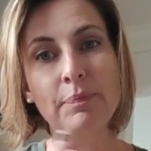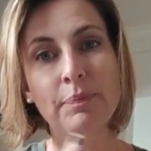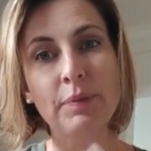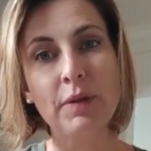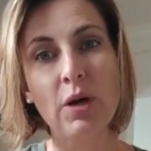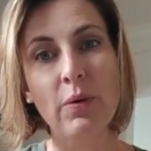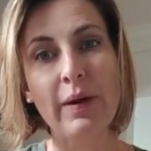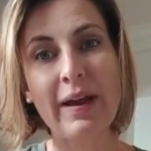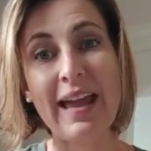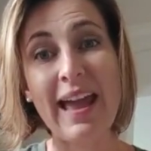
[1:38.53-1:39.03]

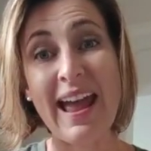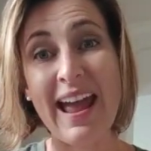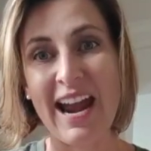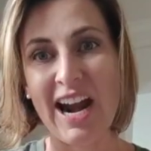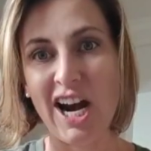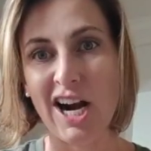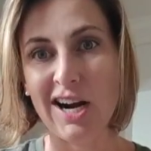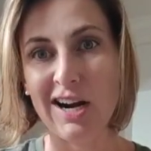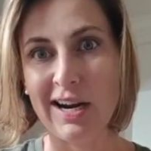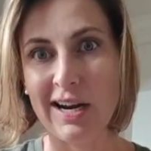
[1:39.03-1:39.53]
blowing
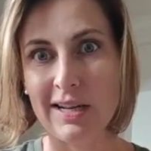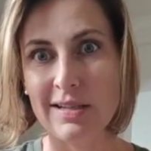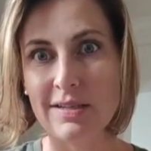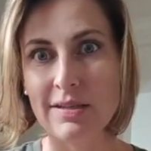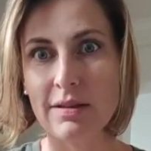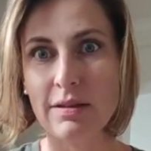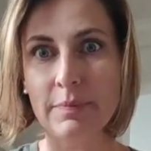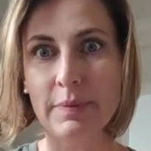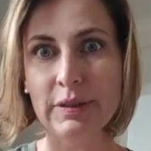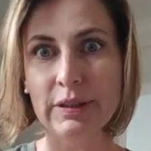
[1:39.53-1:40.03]
air
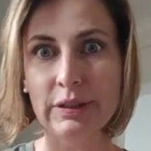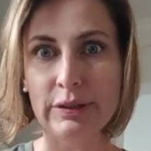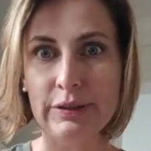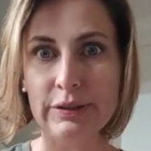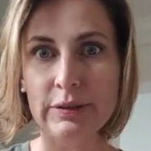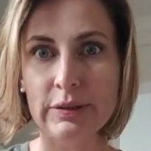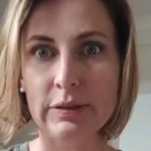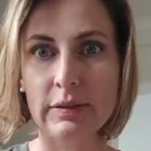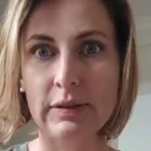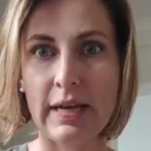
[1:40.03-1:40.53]
into the
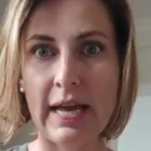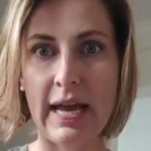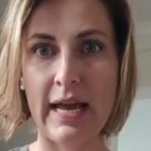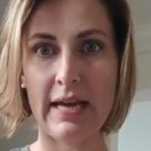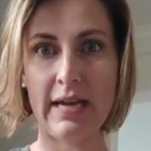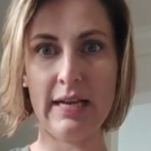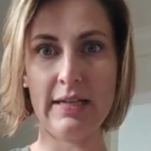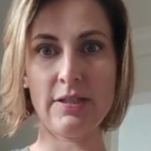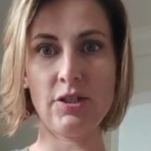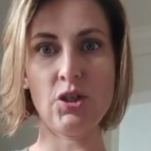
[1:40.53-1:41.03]
balloon
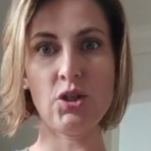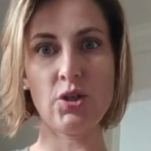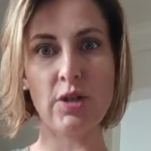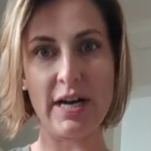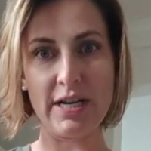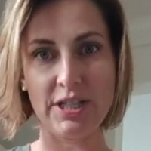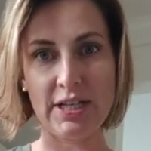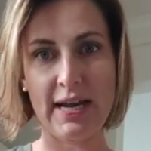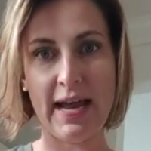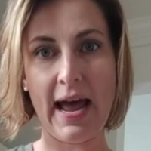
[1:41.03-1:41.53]
and it's
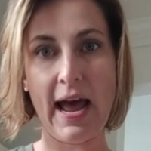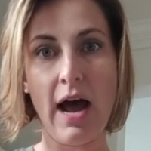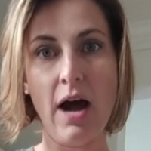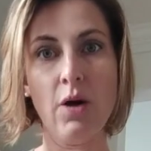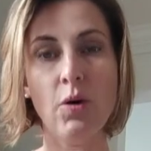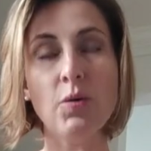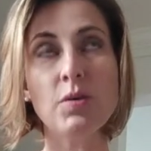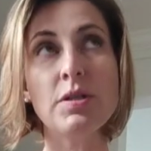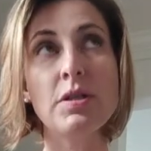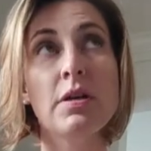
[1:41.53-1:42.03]
stretching
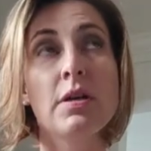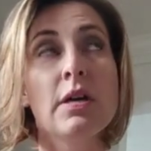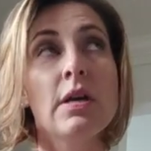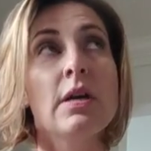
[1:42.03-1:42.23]
out,